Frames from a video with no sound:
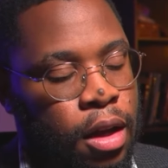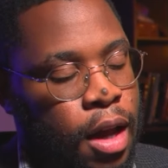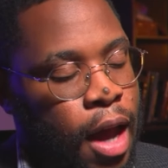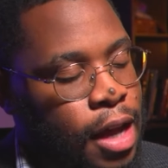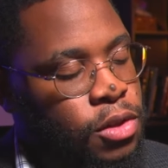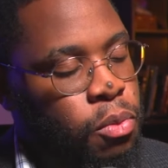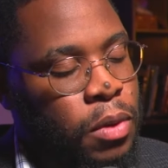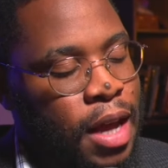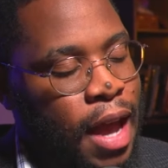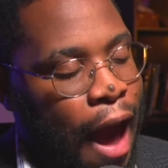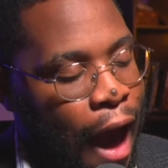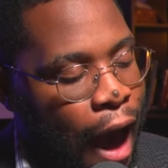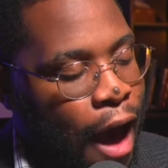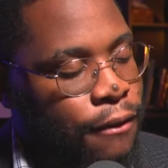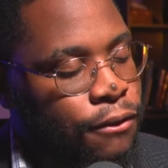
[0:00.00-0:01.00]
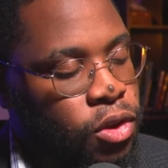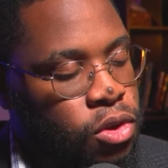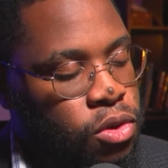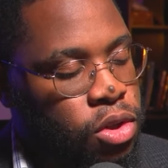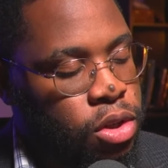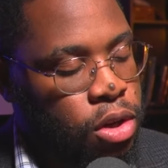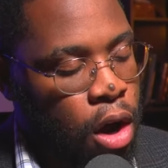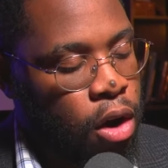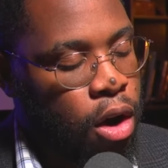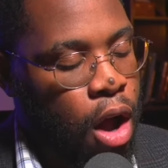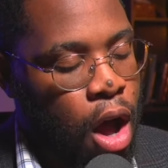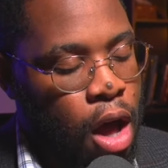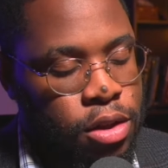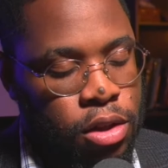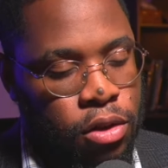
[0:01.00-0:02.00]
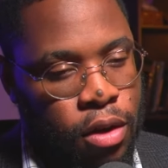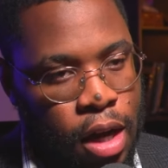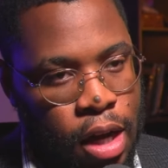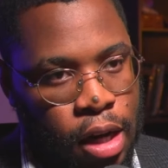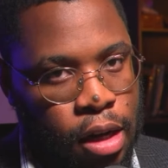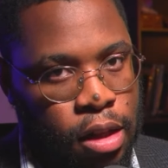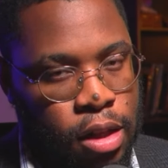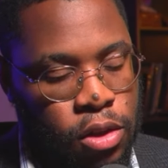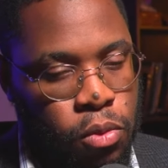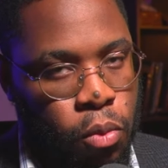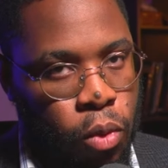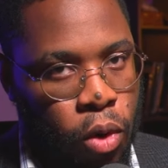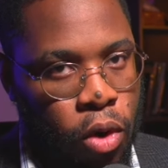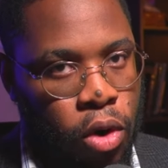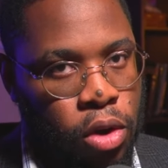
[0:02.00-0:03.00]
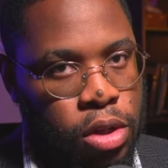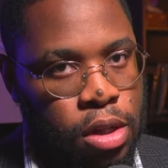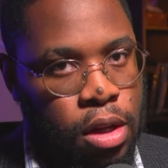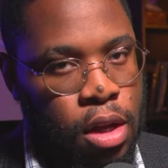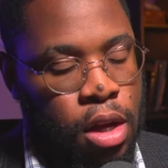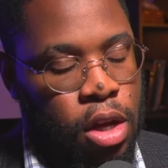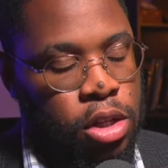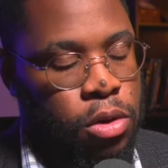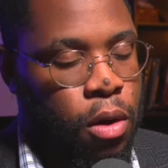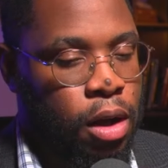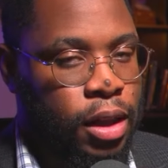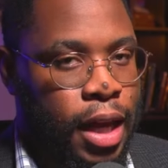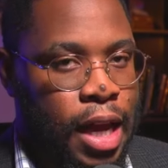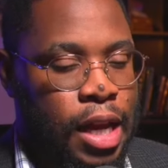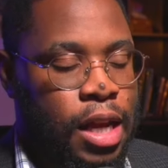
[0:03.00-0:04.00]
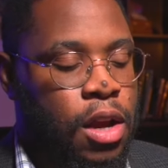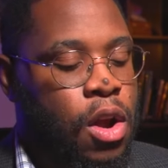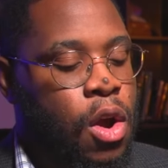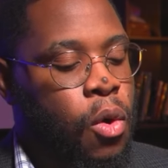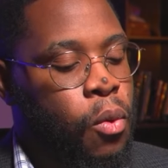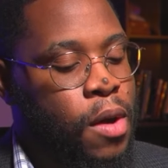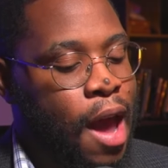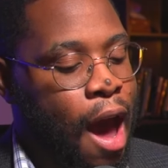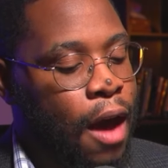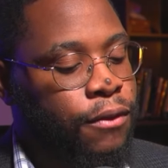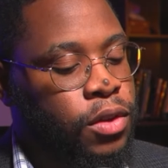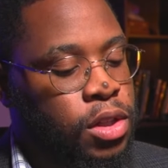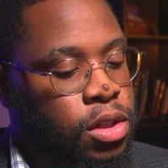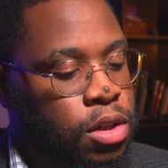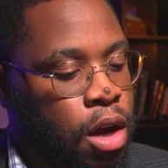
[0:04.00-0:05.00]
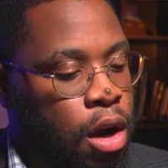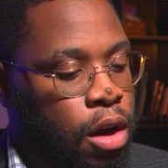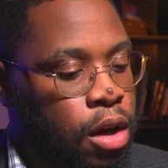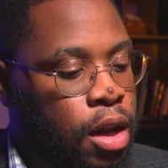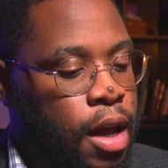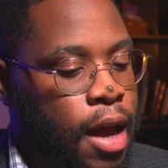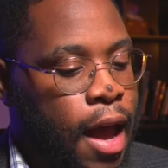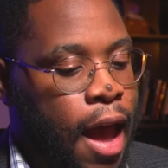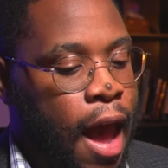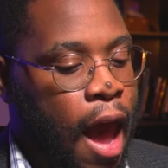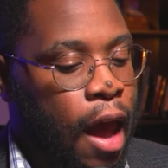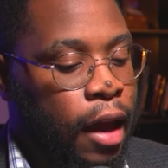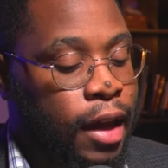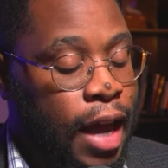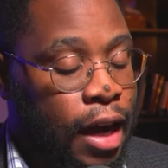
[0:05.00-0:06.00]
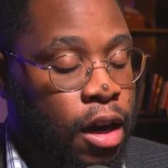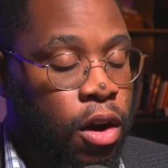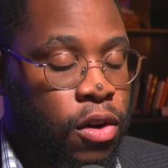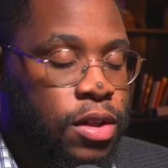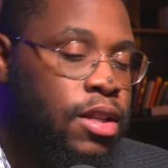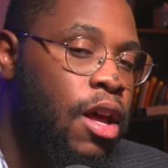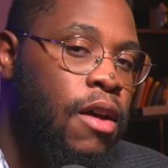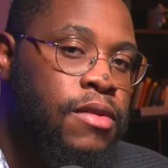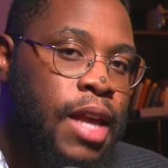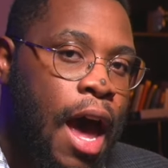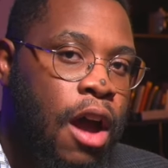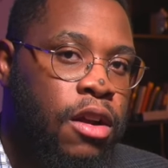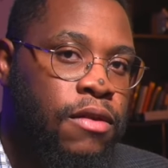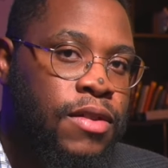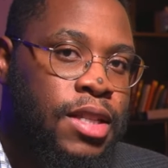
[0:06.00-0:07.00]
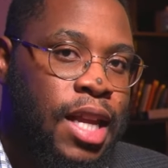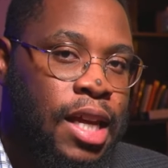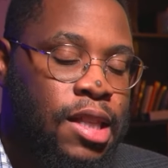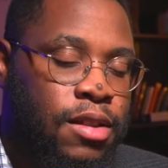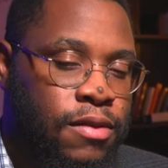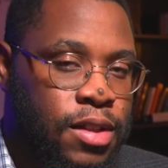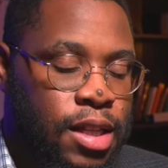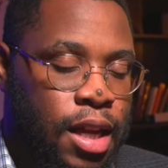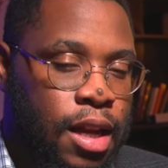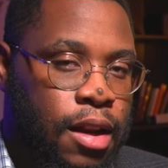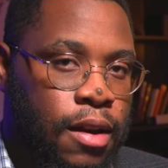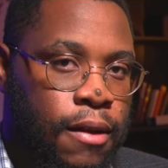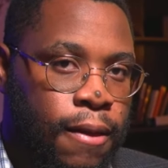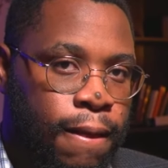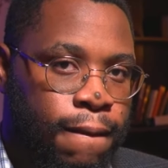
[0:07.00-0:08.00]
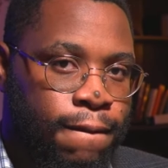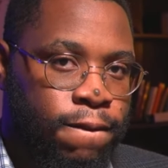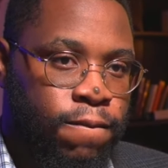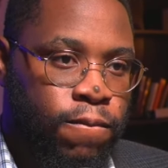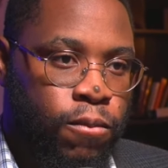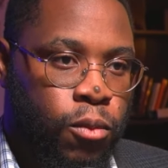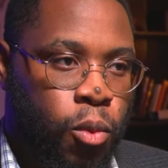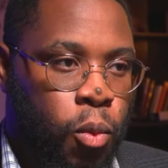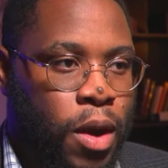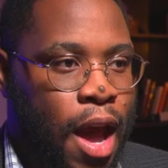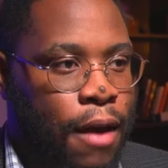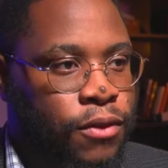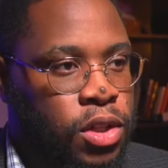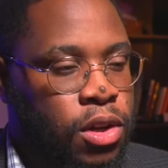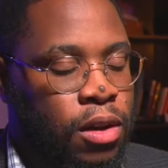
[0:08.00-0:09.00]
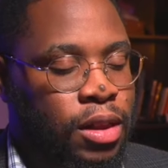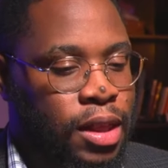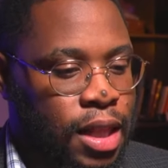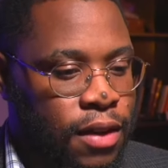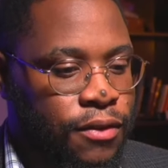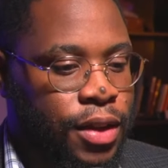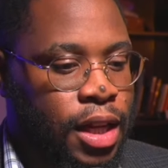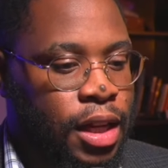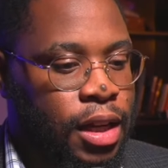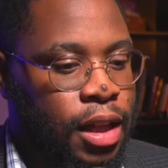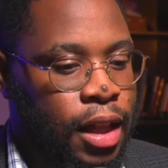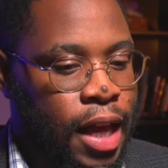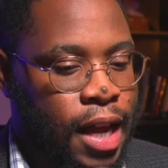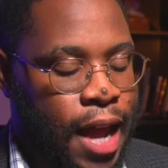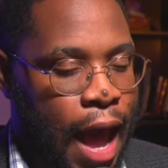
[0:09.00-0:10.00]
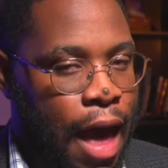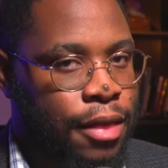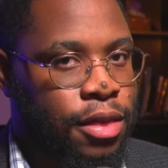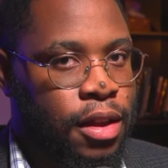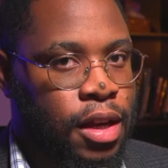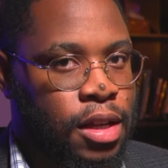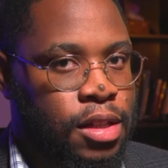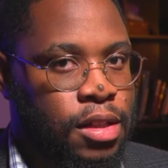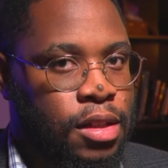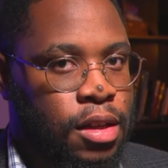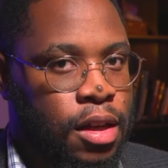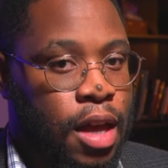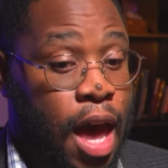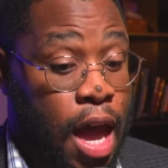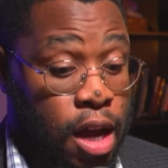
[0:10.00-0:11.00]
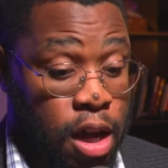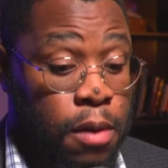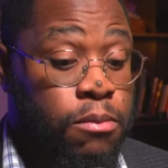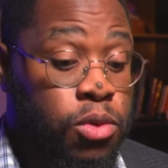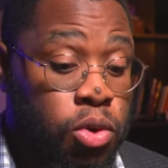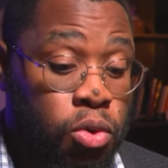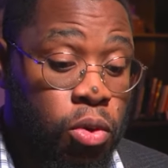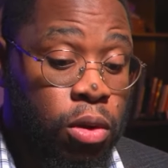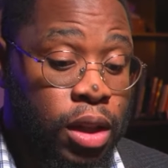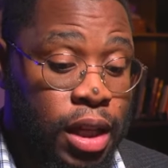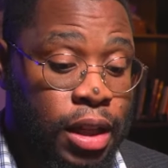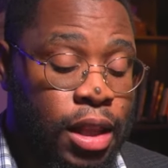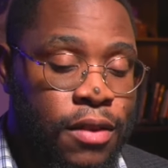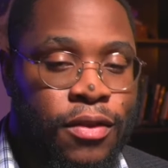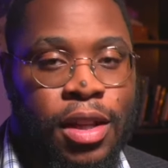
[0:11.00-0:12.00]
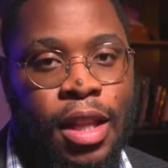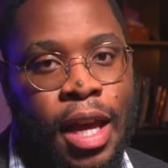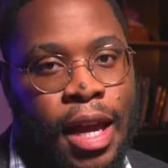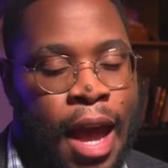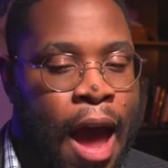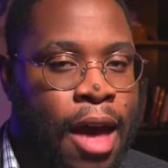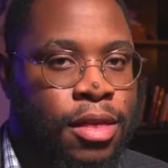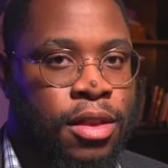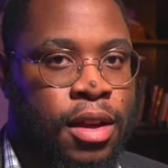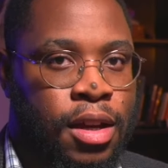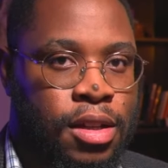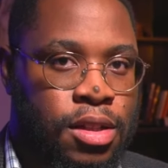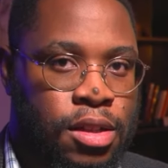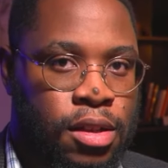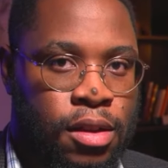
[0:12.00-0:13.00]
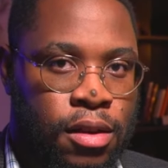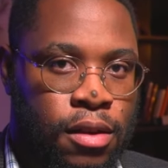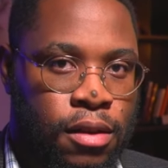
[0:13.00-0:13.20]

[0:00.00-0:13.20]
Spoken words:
Guys, we have to start consecrating this world to Our Lady. We have to start getting ourselves out of states of sin. We have to start living like Catholics and communally living like Catholics.